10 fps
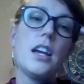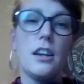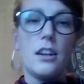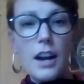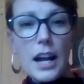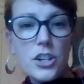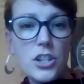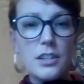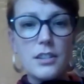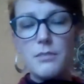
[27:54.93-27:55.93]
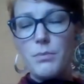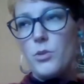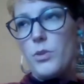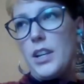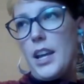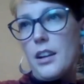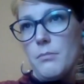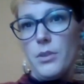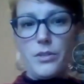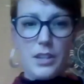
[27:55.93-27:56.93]
interactions between
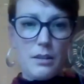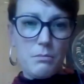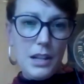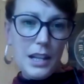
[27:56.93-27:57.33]
animals and